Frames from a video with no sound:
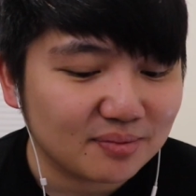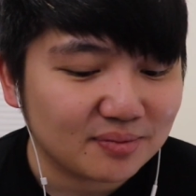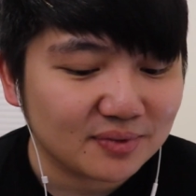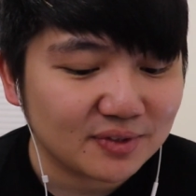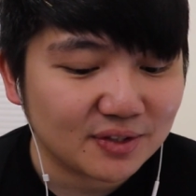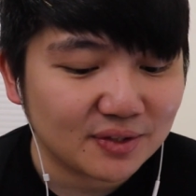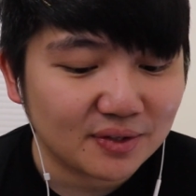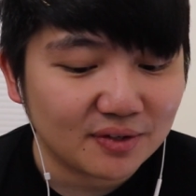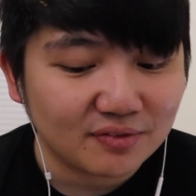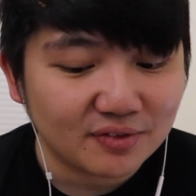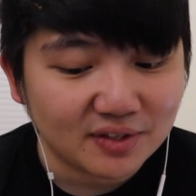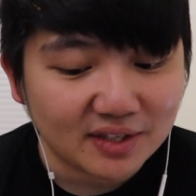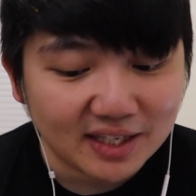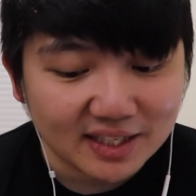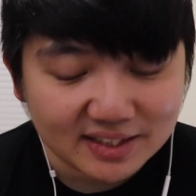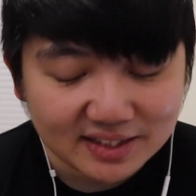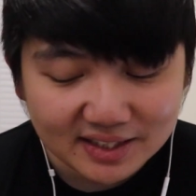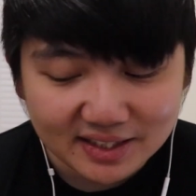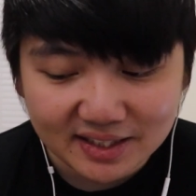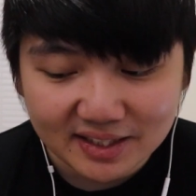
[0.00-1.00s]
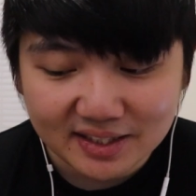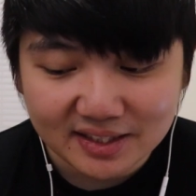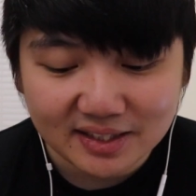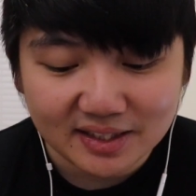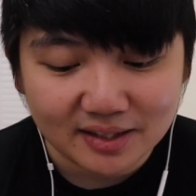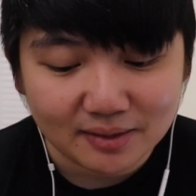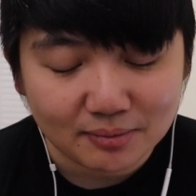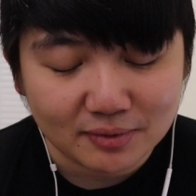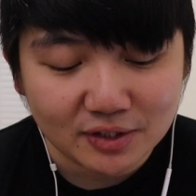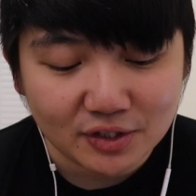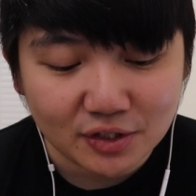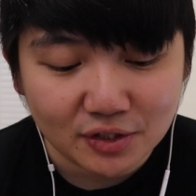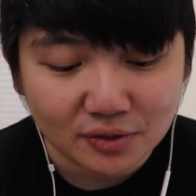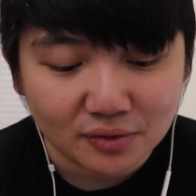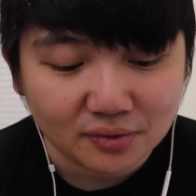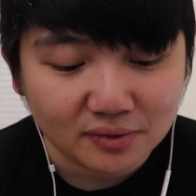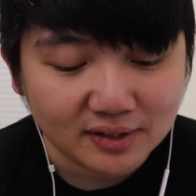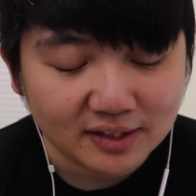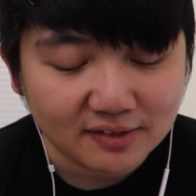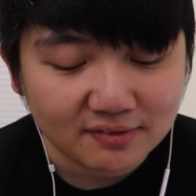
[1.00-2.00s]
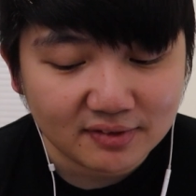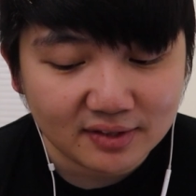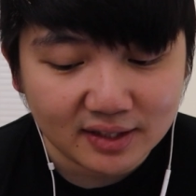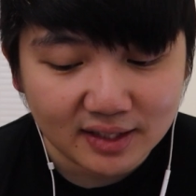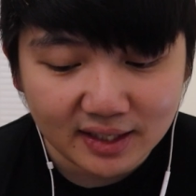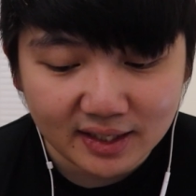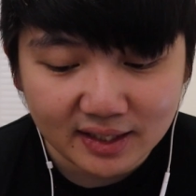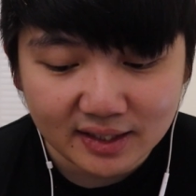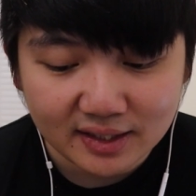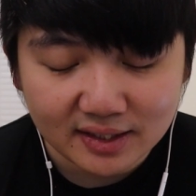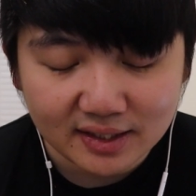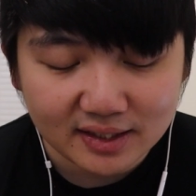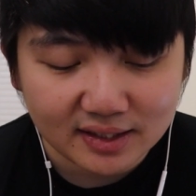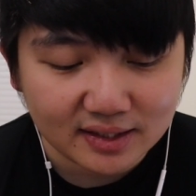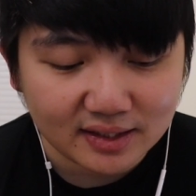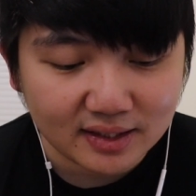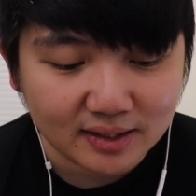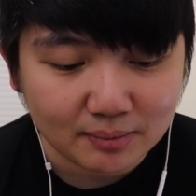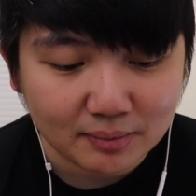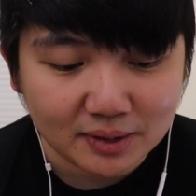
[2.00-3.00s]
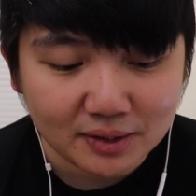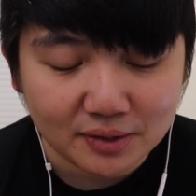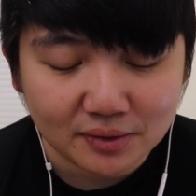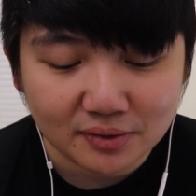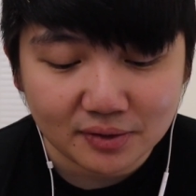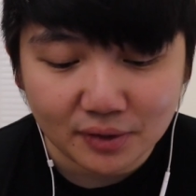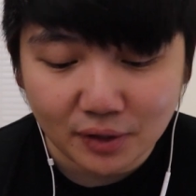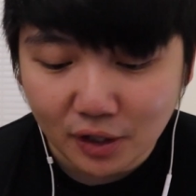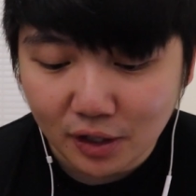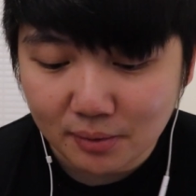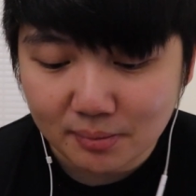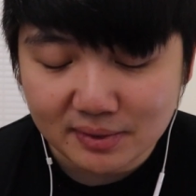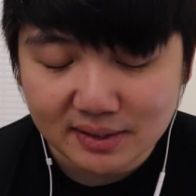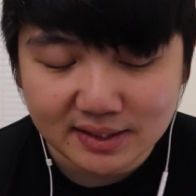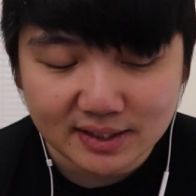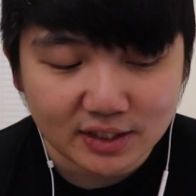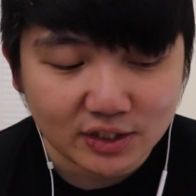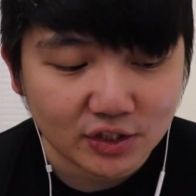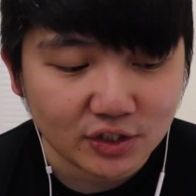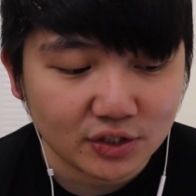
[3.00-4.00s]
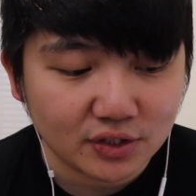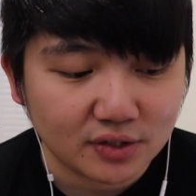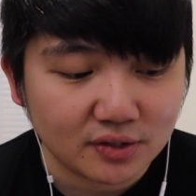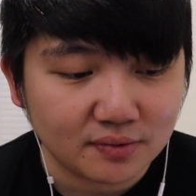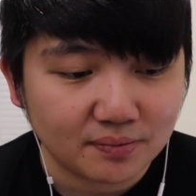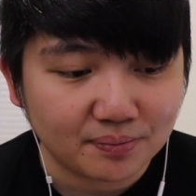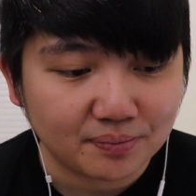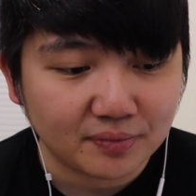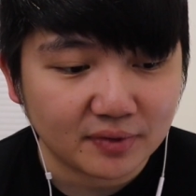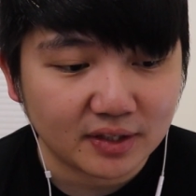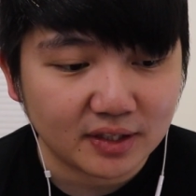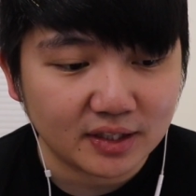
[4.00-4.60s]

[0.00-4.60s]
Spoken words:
So if you guys like it, let me know. Leave a like. Let me know in the comment section.